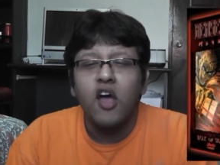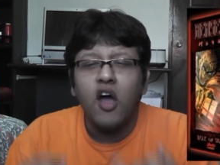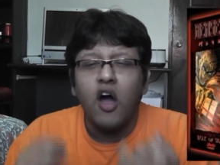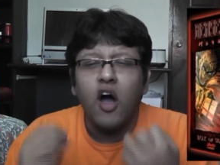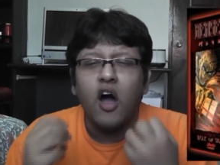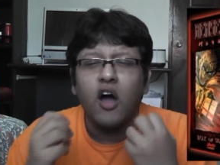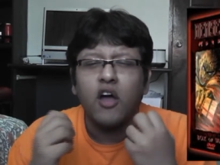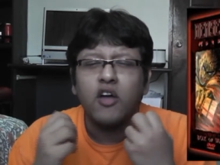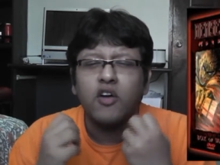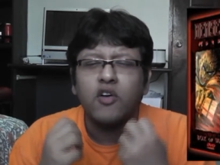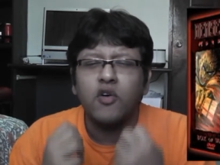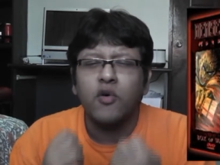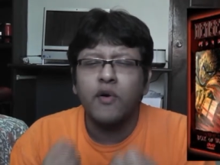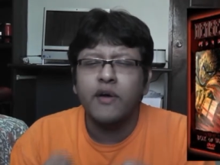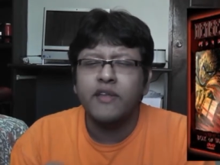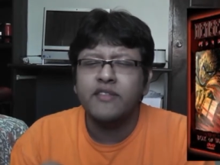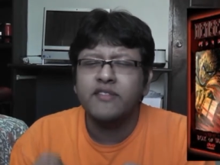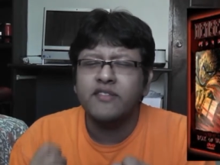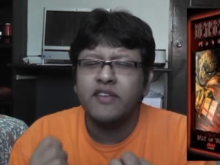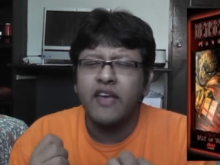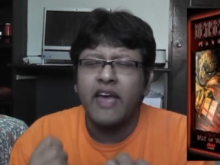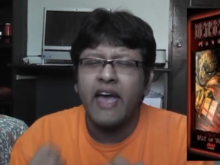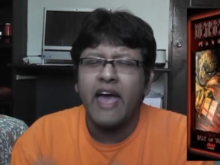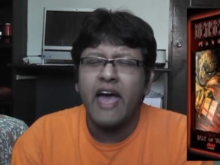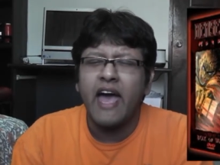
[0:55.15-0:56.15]
are going
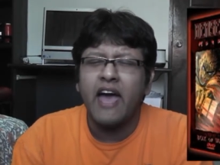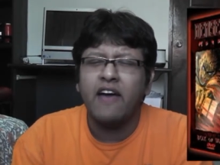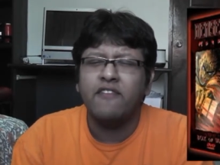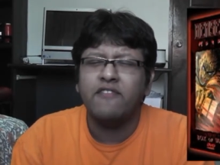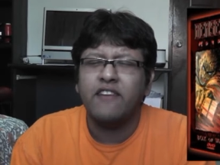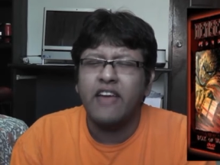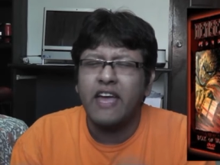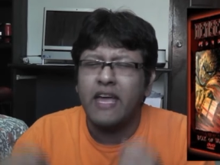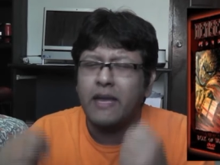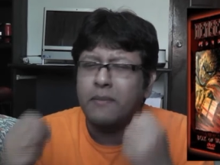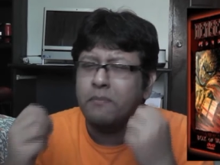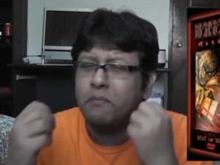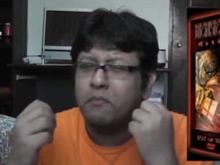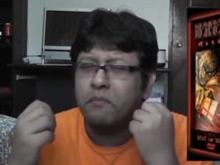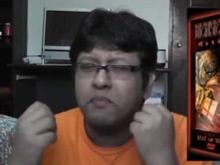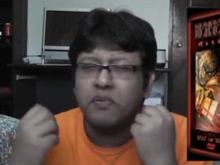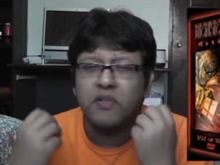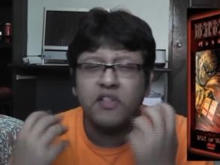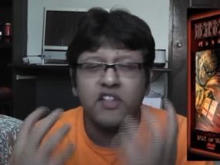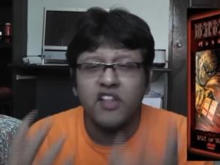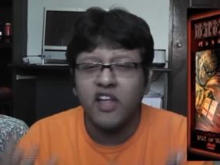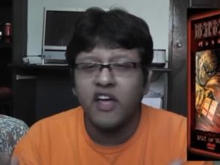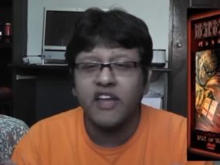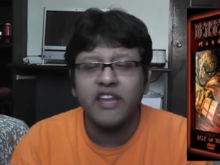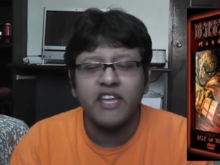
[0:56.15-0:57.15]
to have a
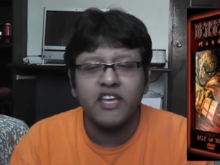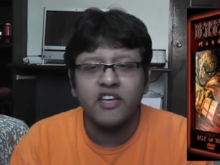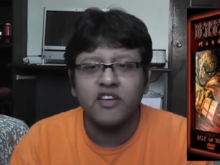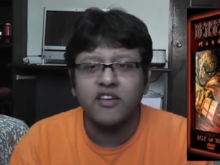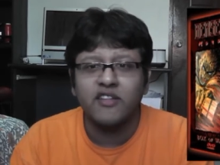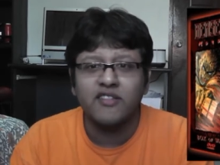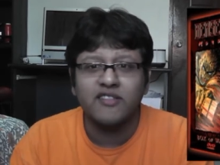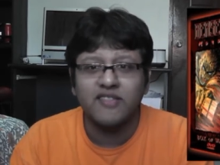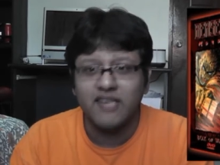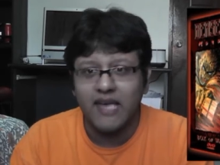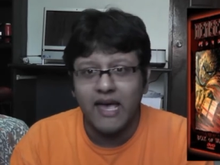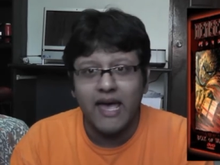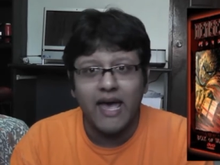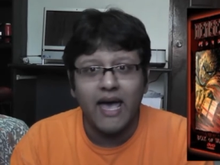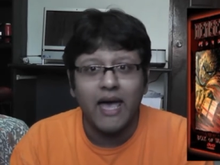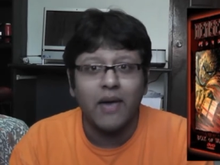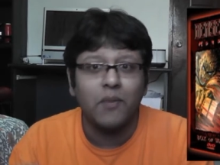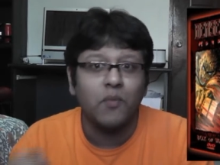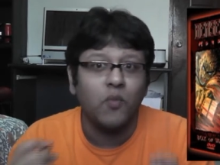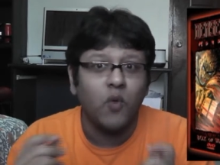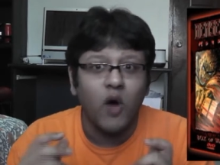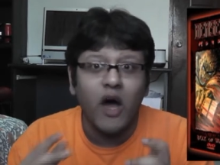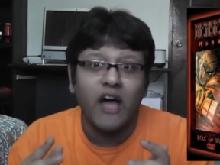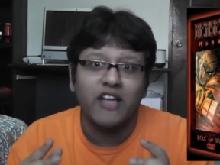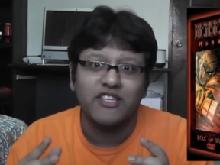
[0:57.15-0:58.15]
bloody good
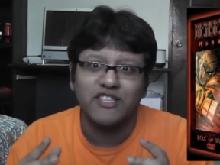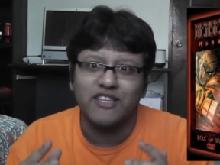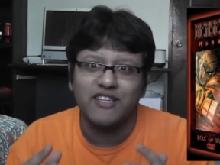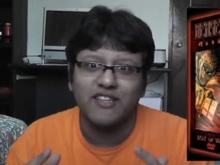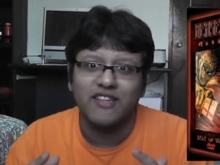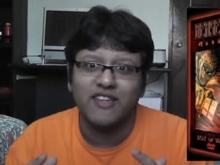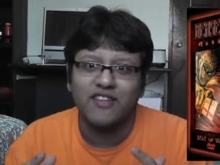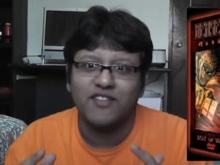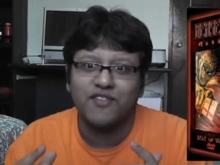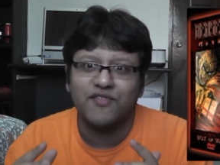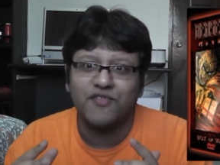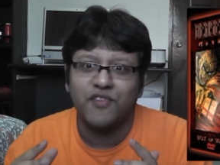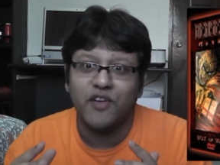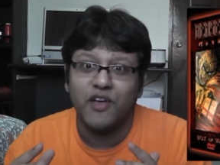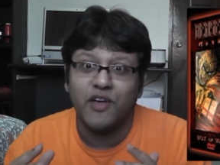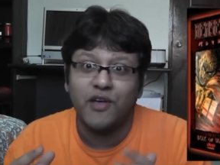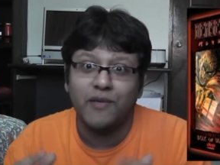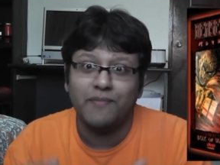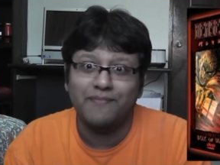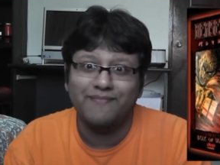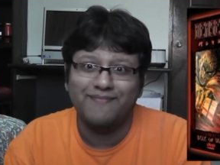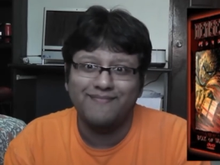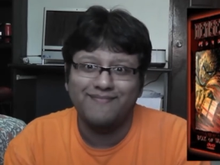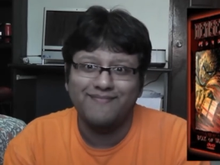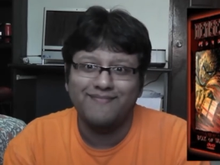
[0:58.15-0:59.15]
time watching this
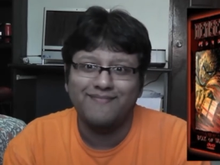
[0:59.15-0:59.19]
film.